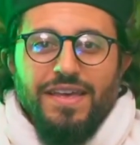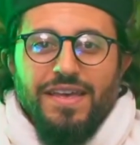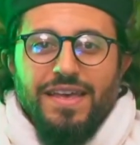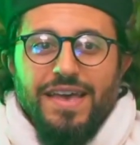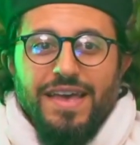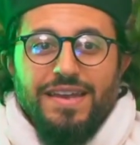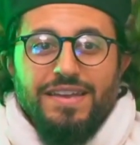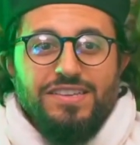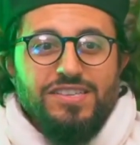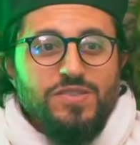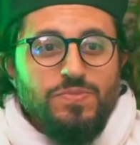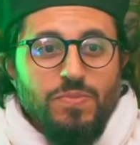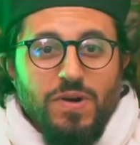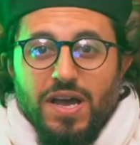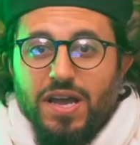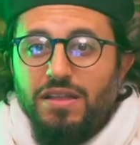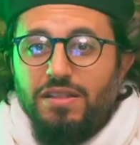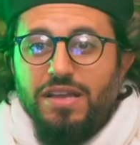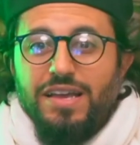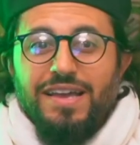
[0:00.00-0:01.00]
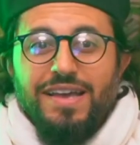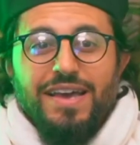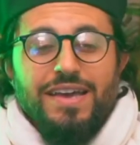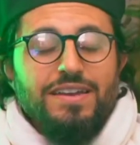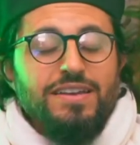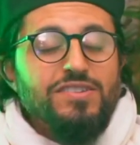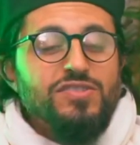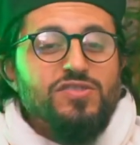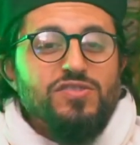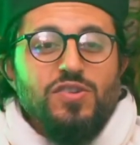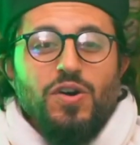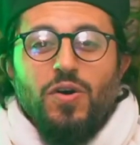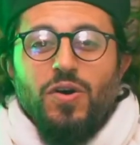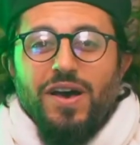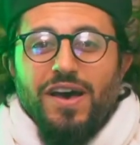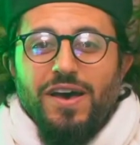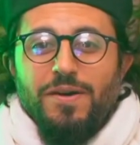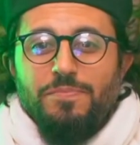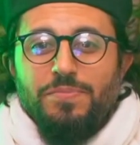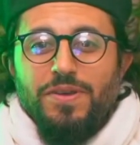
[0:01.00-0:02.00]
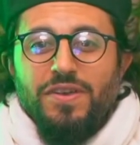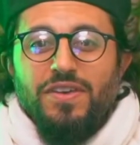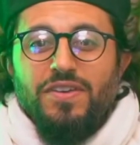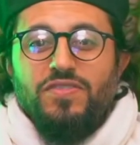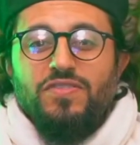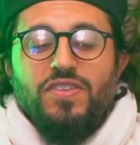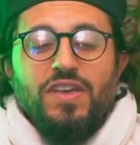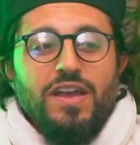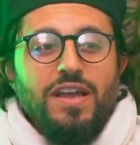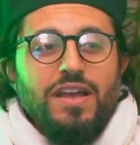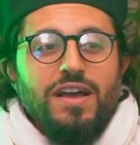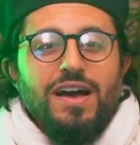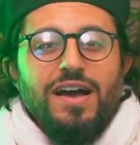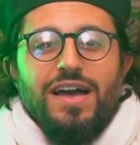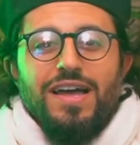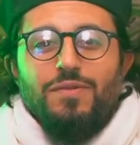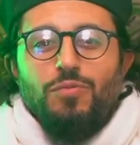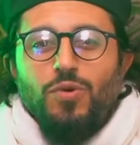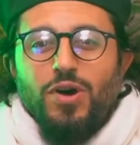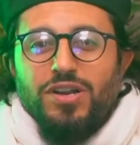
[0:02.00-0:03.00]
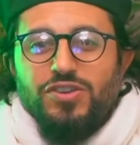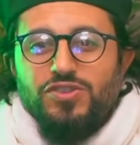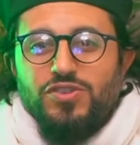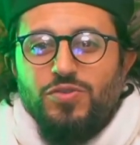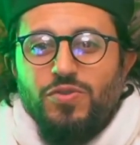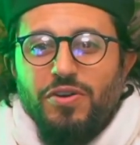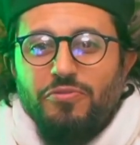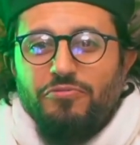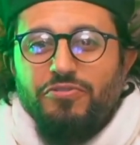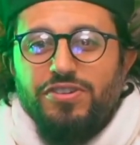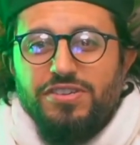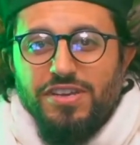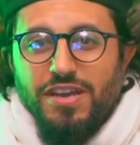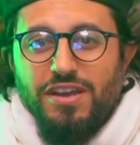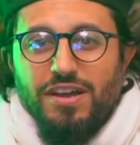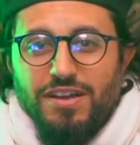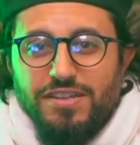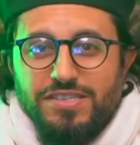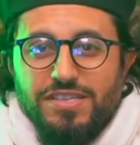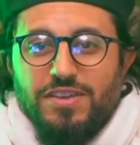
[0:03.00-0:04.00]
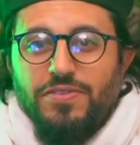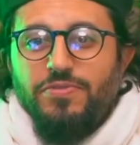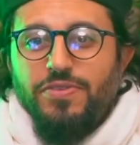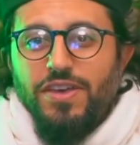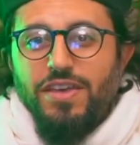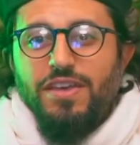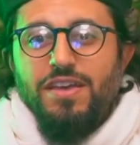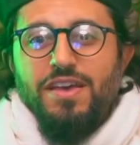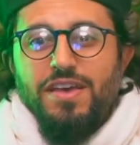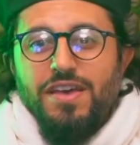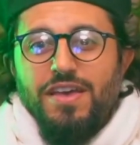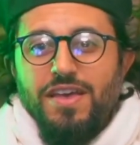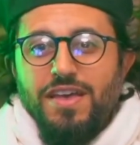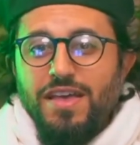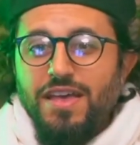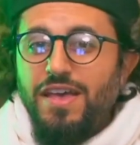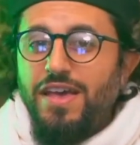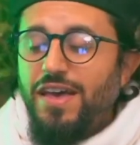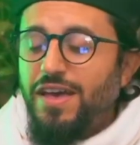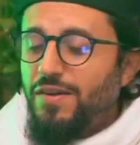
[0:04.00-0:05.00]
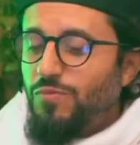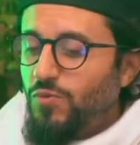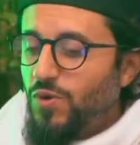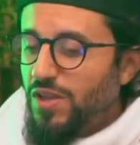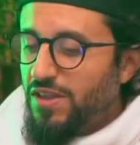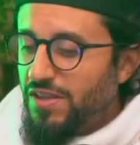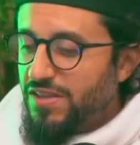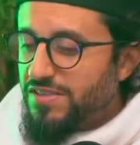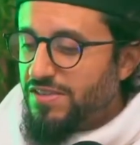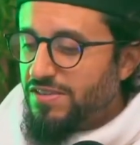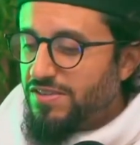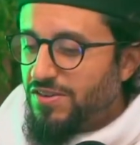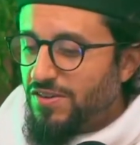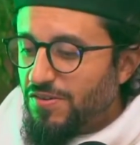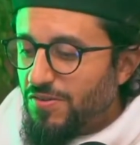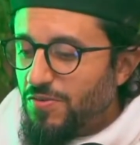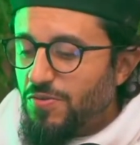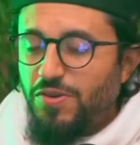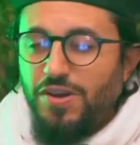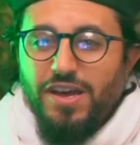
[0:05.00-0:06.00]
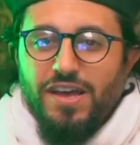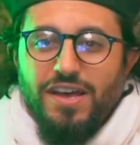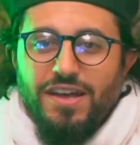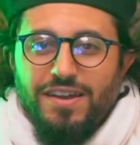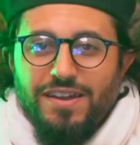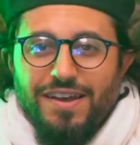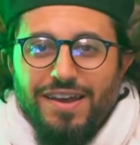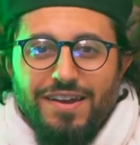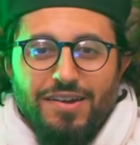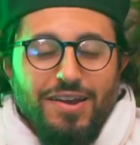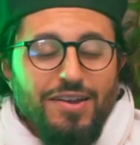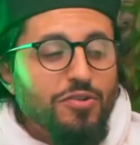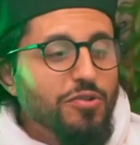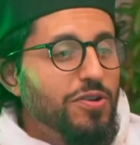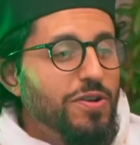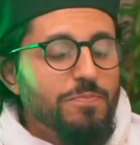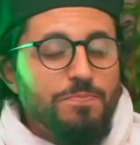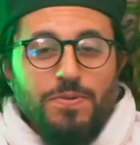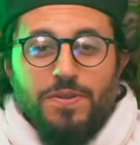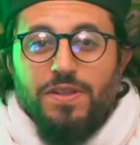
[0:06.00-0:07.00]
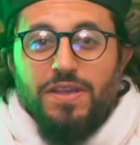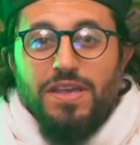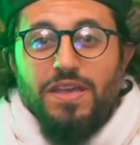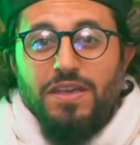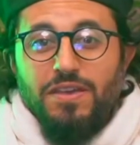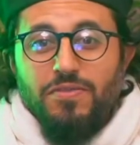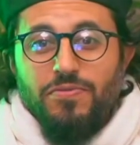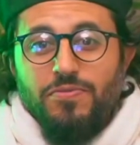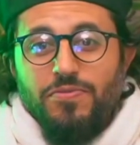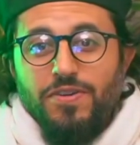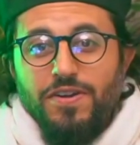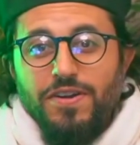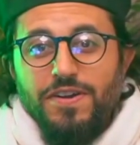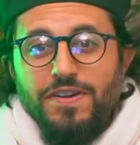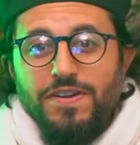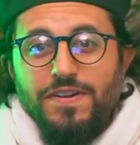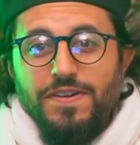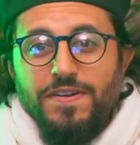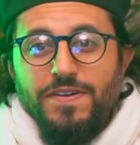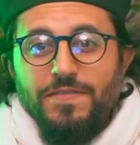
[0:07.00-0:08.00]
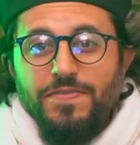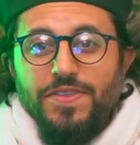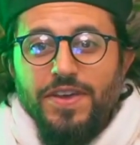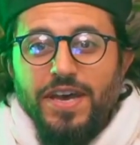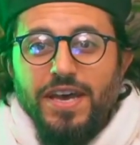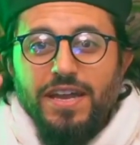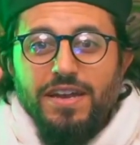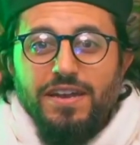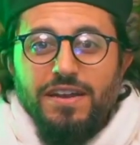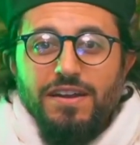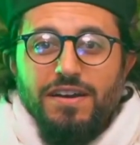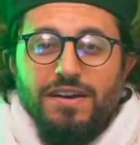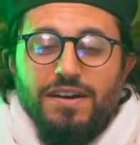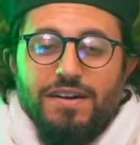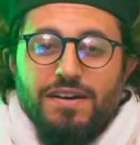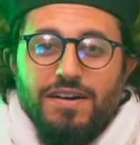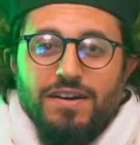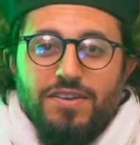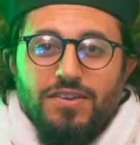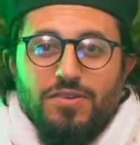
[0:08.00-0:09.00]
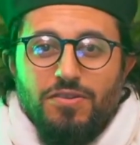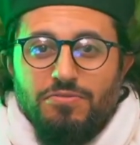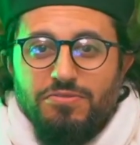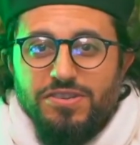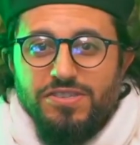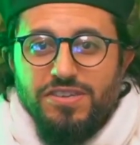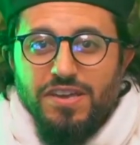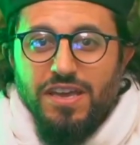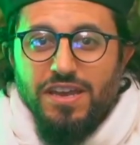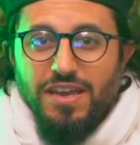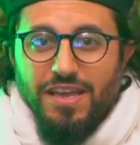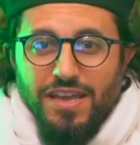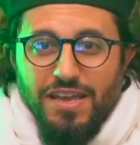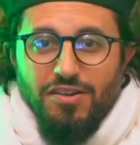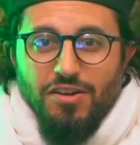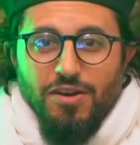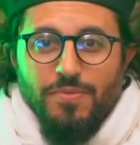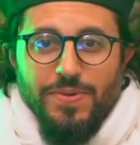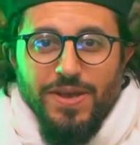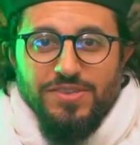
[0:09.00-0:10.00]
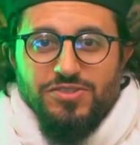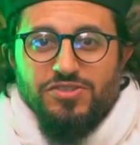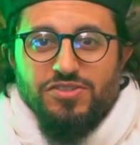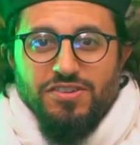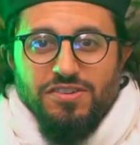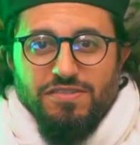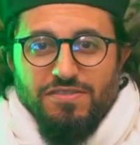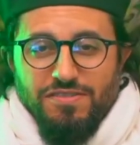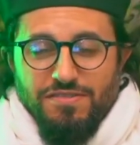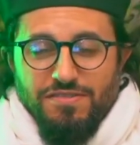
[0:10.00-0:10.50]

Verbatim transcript: And he's smiling and he's so happy. He's like, I watch you every day on TV and we listen to your Quran. And I couldn't believe that uh, you're reciting in our masjid.